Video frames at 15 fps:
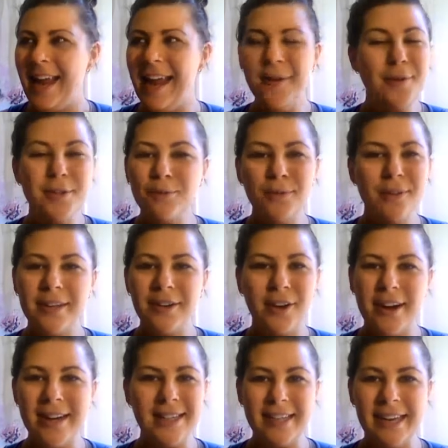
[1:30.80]
It was really
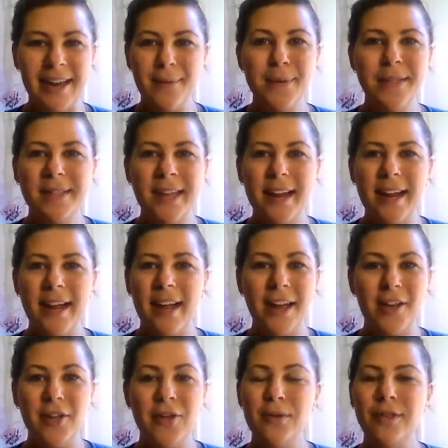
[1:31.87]
crazy. It was like a
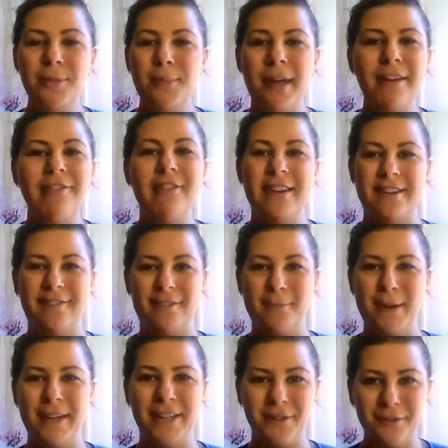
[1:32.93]
huge epiphany for
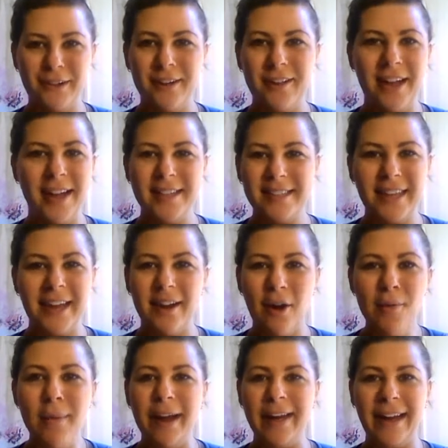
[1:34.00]
me to realize, like,
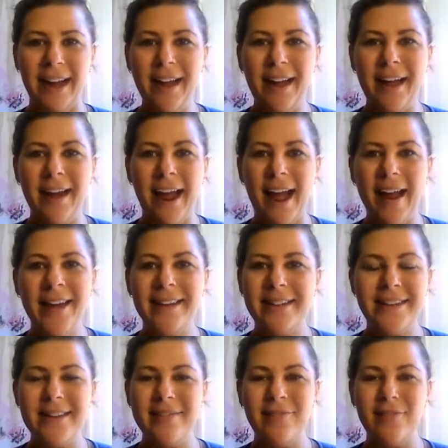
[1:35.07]
oh my God, I
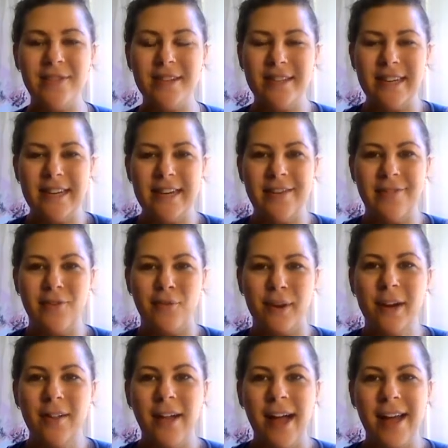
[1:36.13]
didn't even
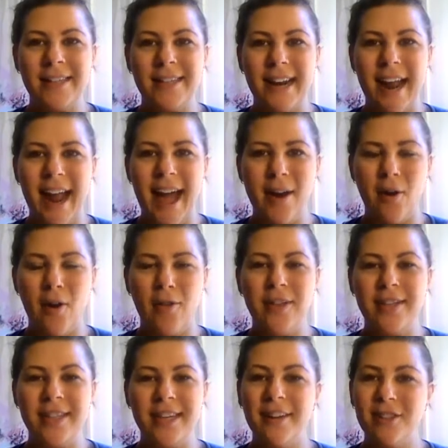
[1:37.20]
realize that I had all
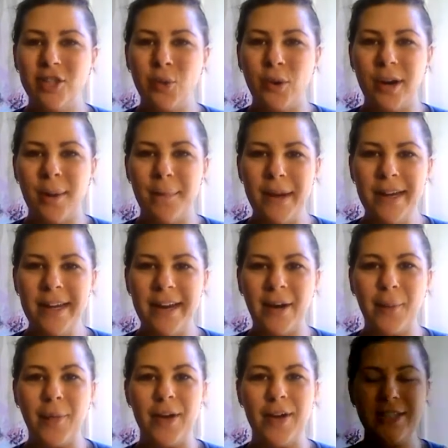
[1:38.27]
this stuff stored up in here
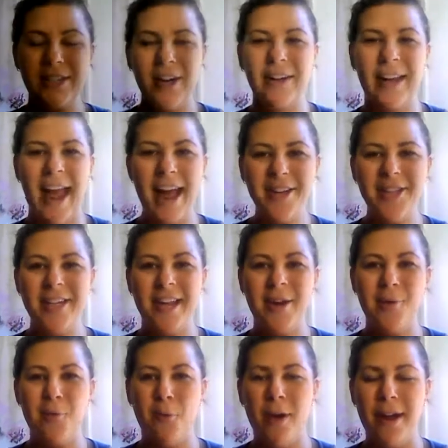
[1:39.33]
start catching it
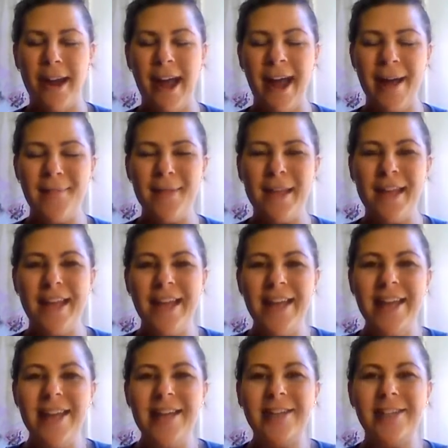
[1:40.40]
and whatnot.
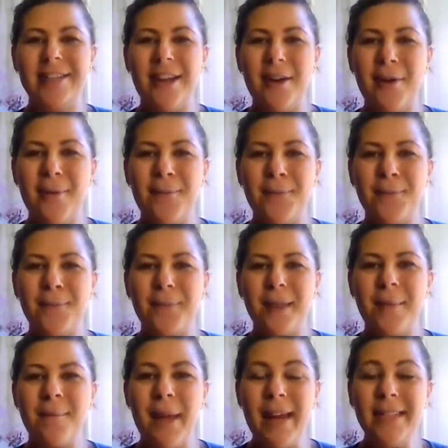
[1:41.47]
So
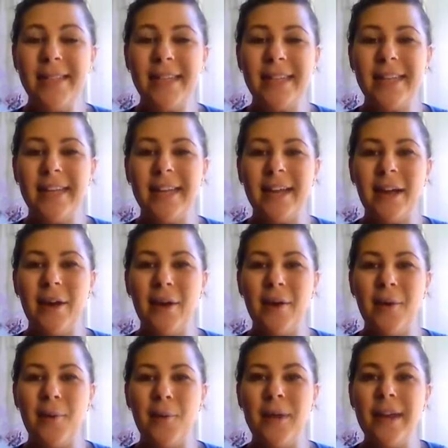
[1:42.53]
basically,
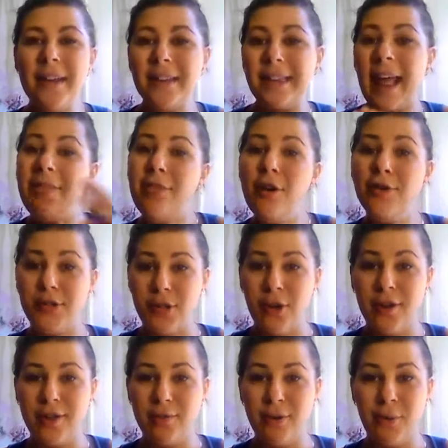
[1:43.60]
we could let those
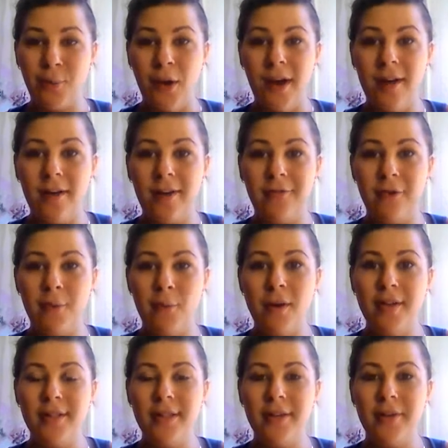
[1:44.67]
thoughts run wild if we
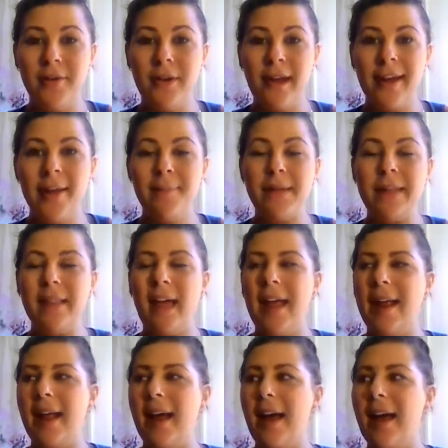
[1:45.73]
want to. It could be
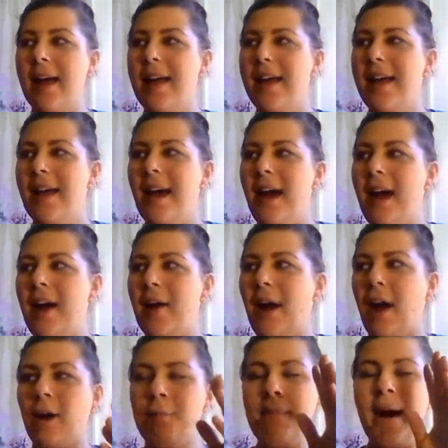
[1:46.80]
like
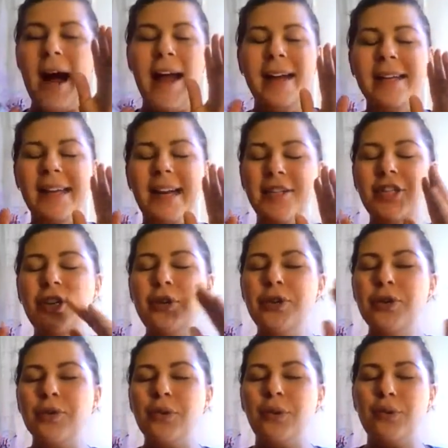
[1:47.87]
our mind, a
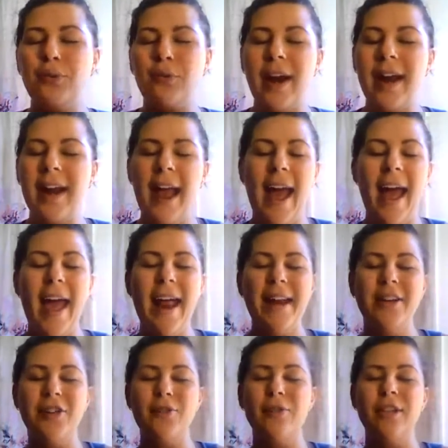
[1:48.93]
2-year-old, right?
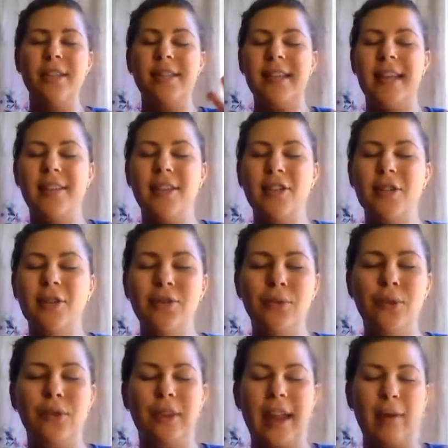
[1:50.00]
And you just let the
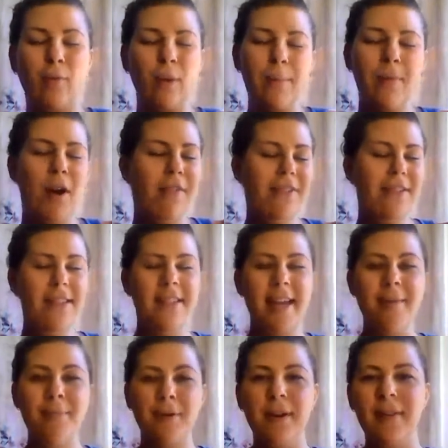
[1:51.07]
2-year-old like rip off his
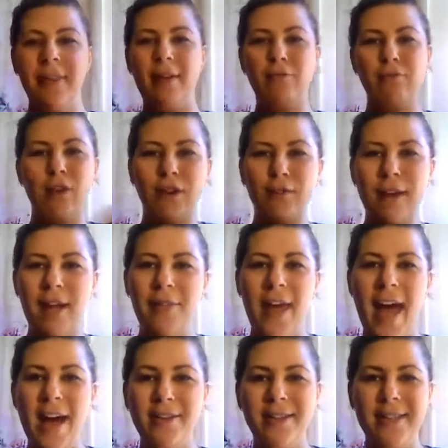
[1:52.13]
diaper and like run around the
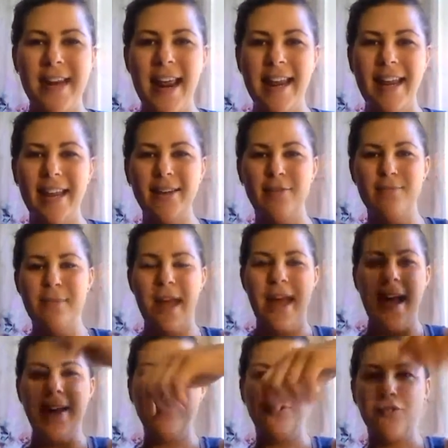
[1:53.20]
house naked
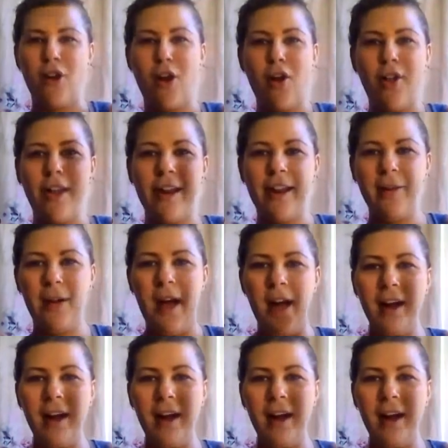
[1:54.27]
and drawing,